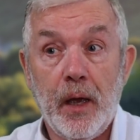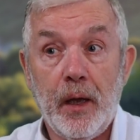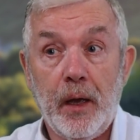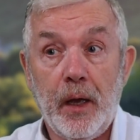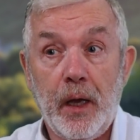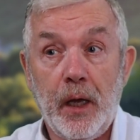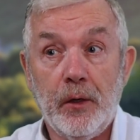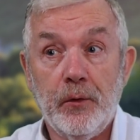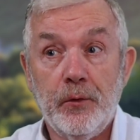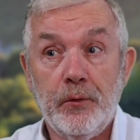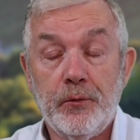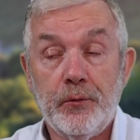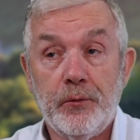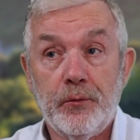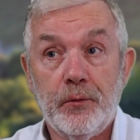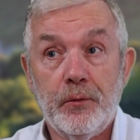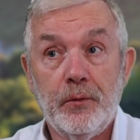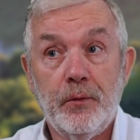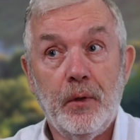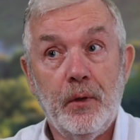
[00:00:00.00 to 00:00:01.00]
And
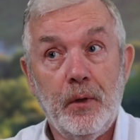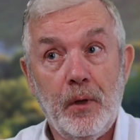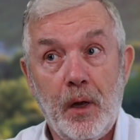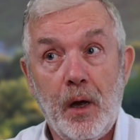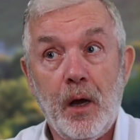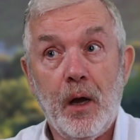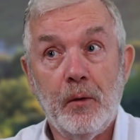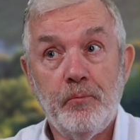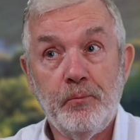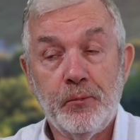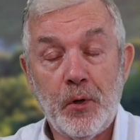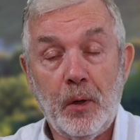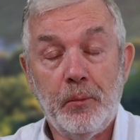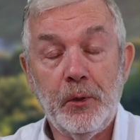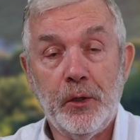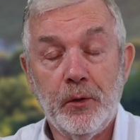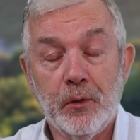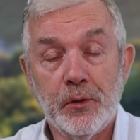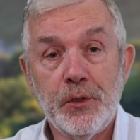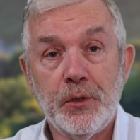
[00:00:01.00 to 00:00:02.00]
I
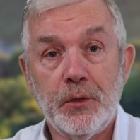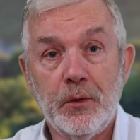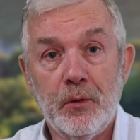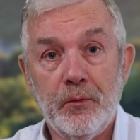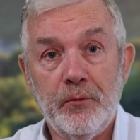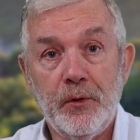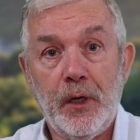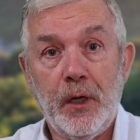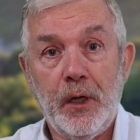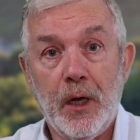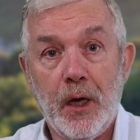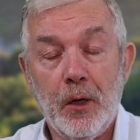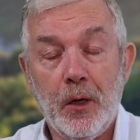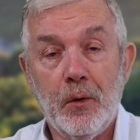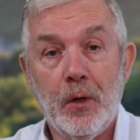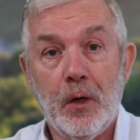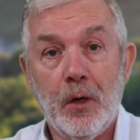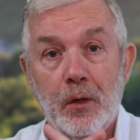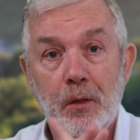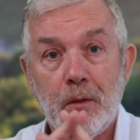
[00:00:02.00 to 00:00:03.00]
probably ought to do a video
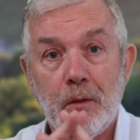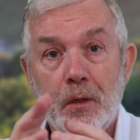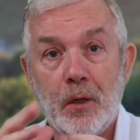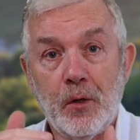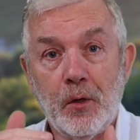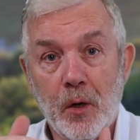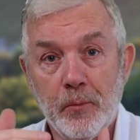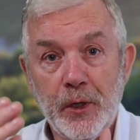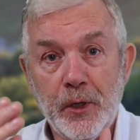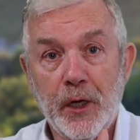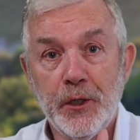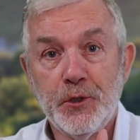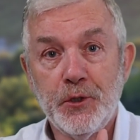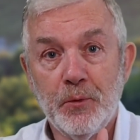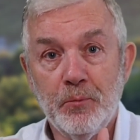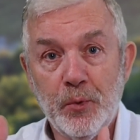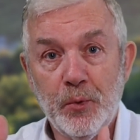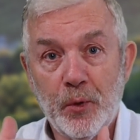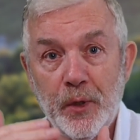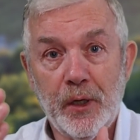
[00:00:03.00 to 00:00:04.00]
on
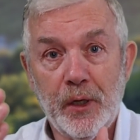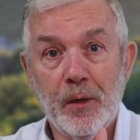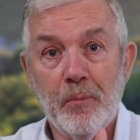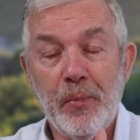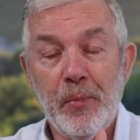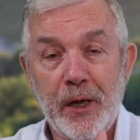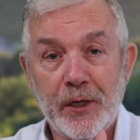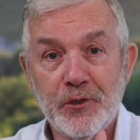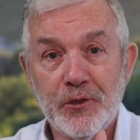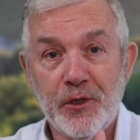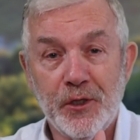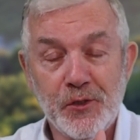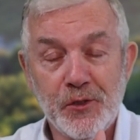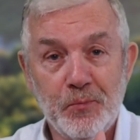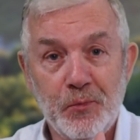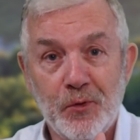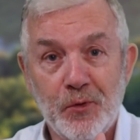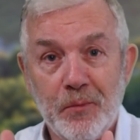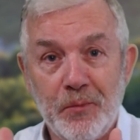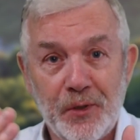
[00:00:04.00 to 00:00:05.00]
accommodation booking and pack
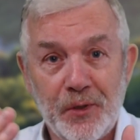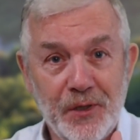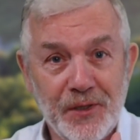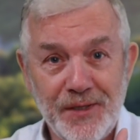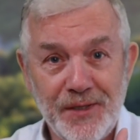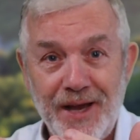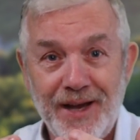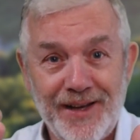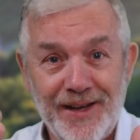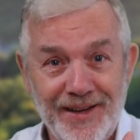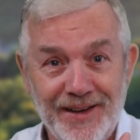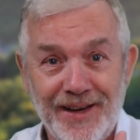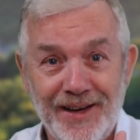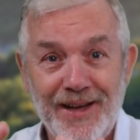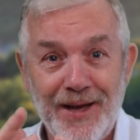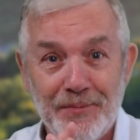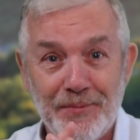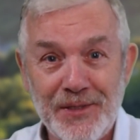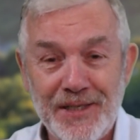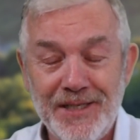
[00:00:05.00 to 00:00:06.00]
transport, because that kind of
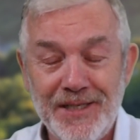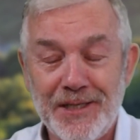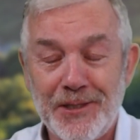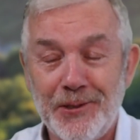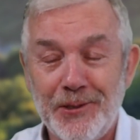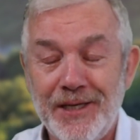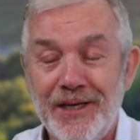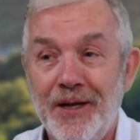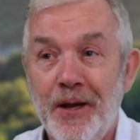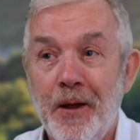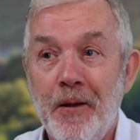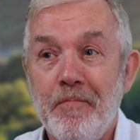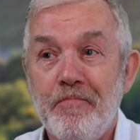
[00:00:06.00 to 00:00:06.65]
comes into it.